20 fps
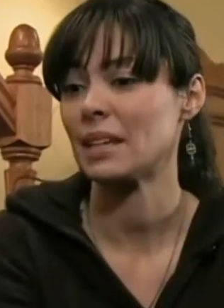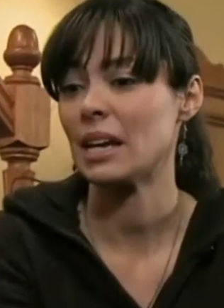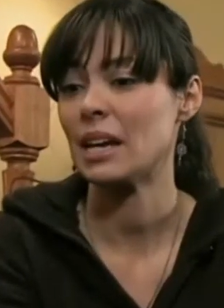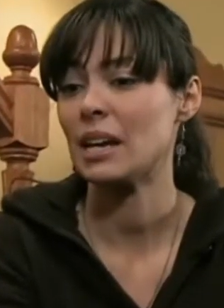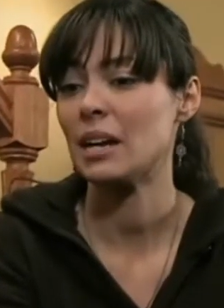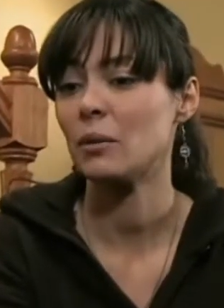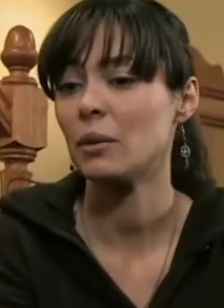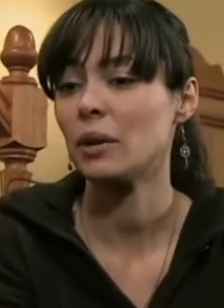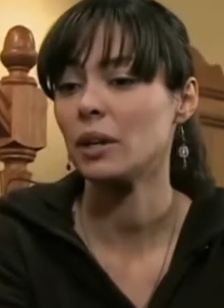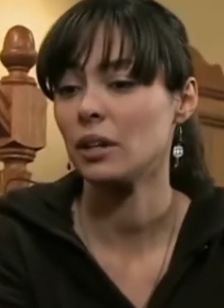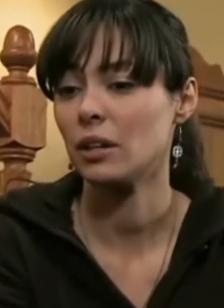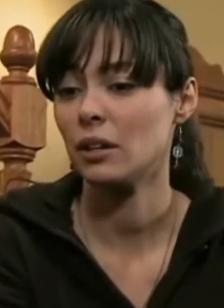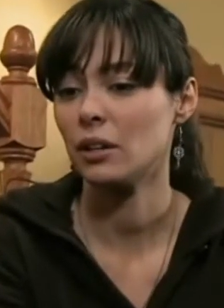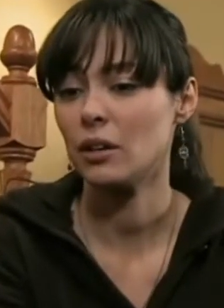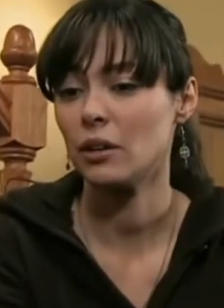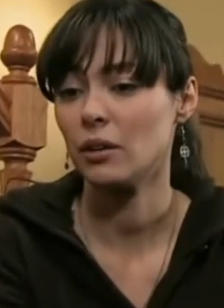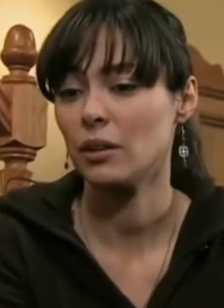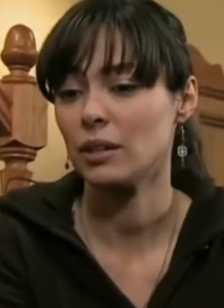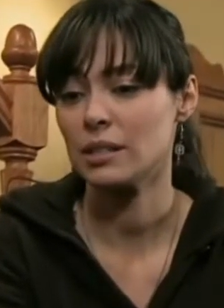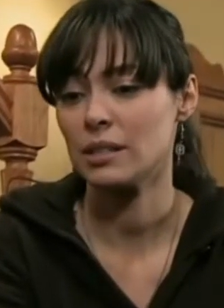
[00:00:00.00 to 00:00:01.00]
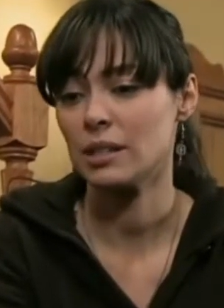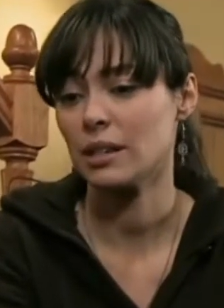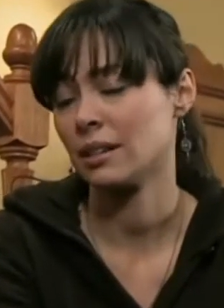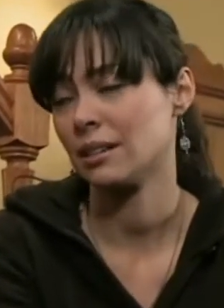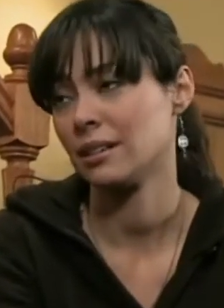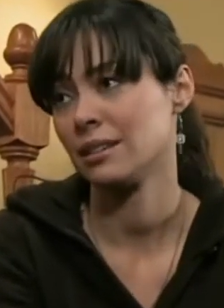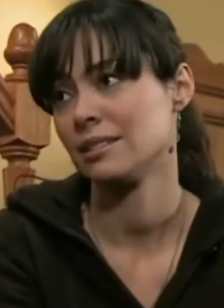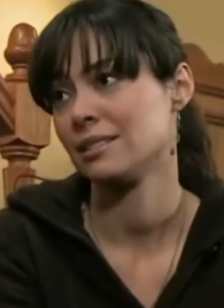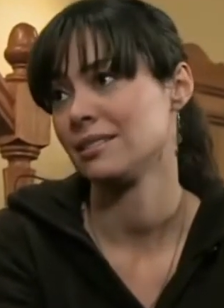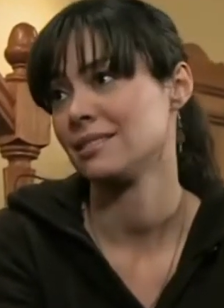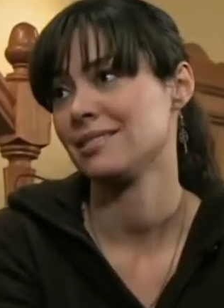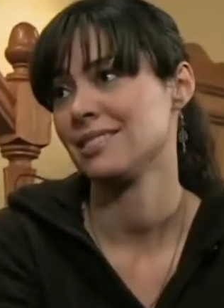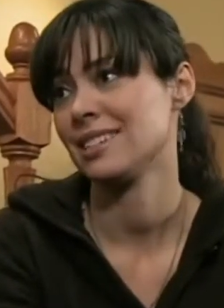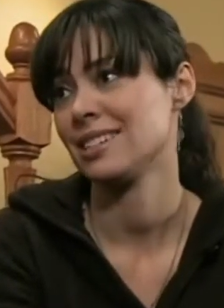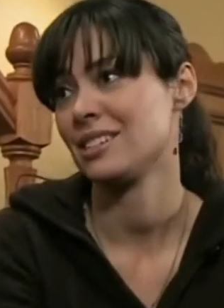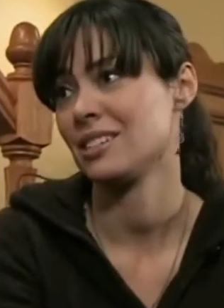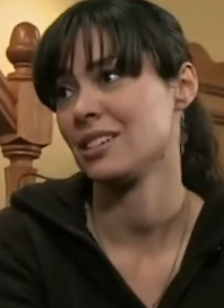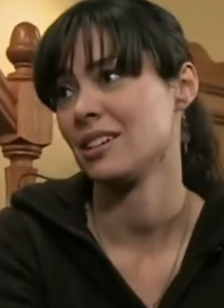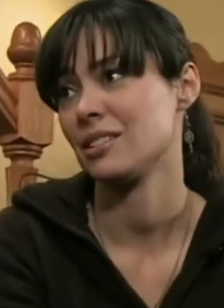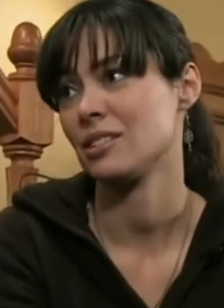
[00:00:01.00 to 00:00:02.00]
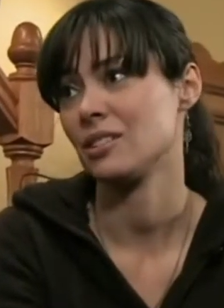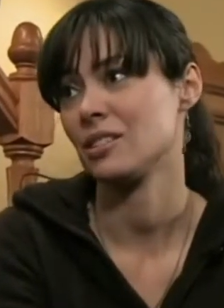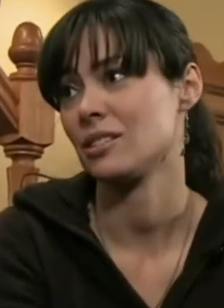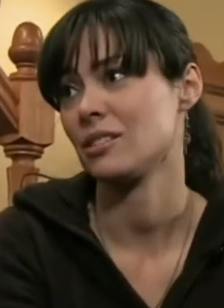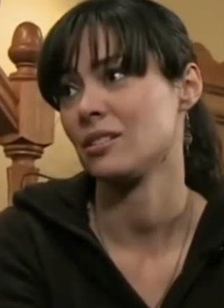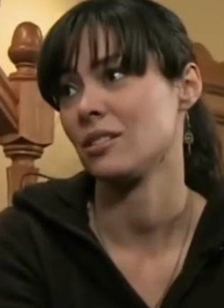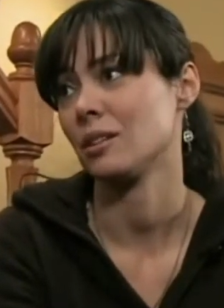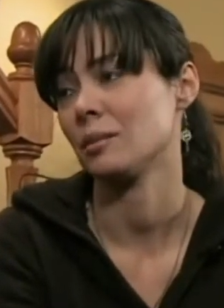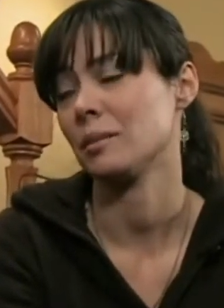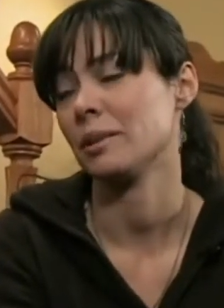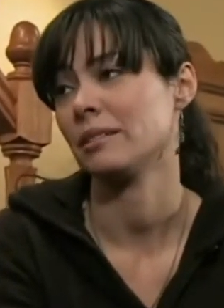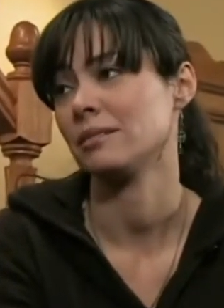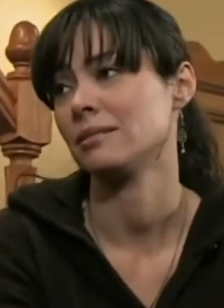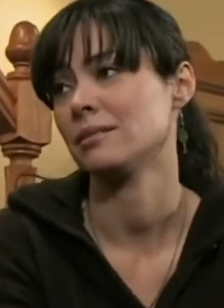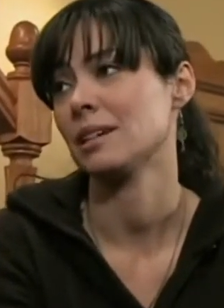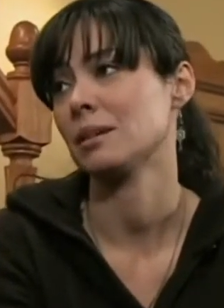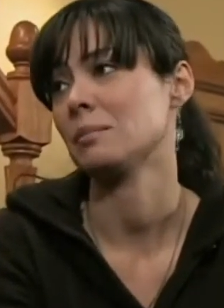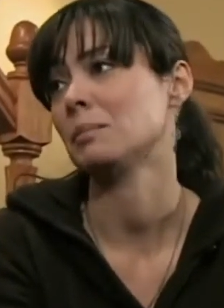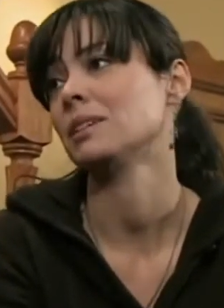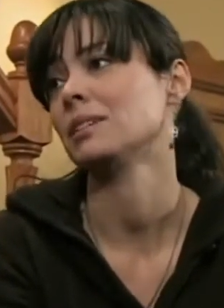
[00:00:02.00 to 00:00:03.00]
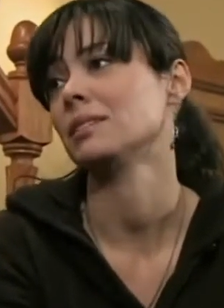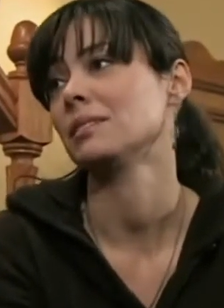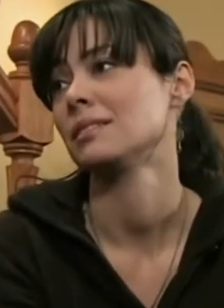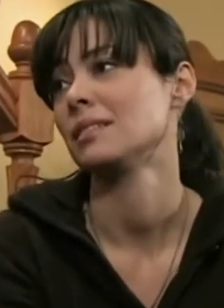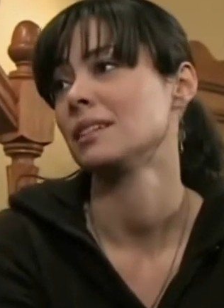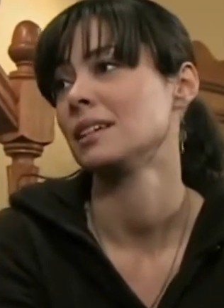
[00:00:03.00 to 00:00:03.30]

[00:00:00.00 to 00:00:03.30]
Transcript: And I want you to know it's not just all about Emma